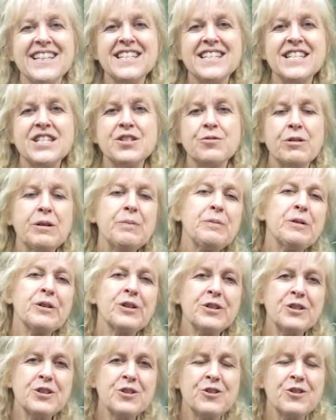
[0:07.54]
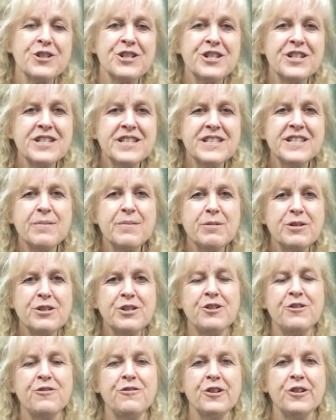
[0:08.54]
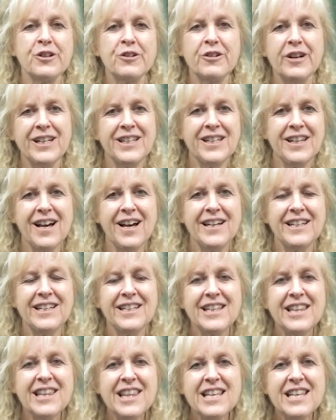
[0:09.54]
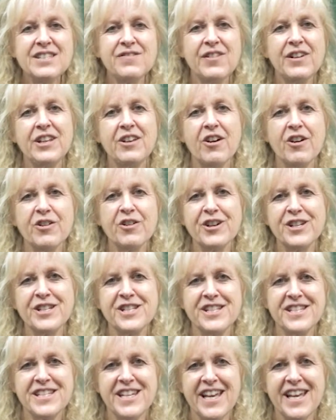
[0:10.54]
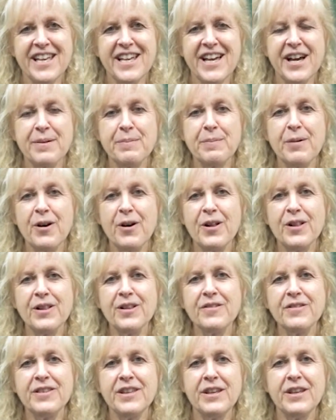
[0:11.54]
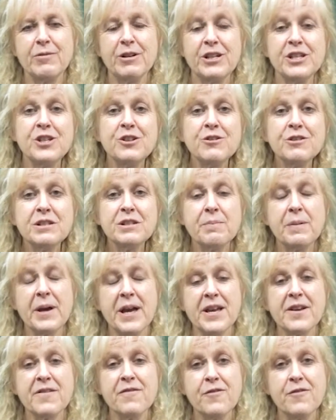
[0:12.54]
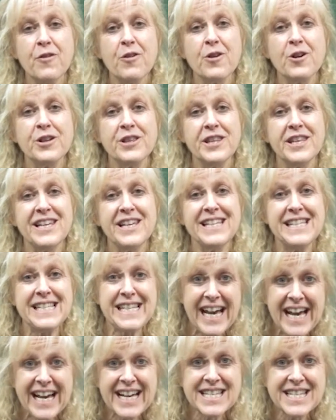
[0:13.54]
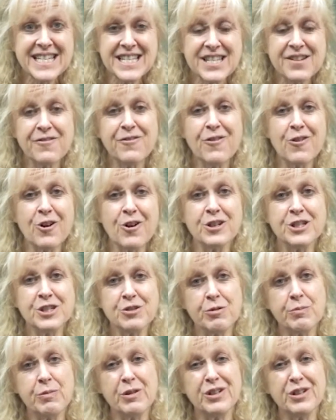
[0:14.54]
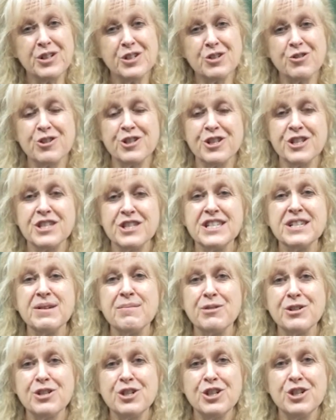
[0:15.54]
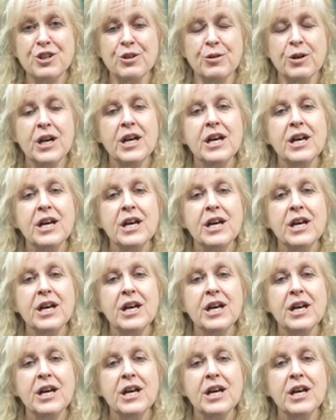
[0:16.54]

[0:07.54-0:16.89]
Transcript: This is Cerebral Contortions number 2 for grade 9. And in this video, I'm going to take up all of the reduced bank for the test for Cerebral Contortions number 2.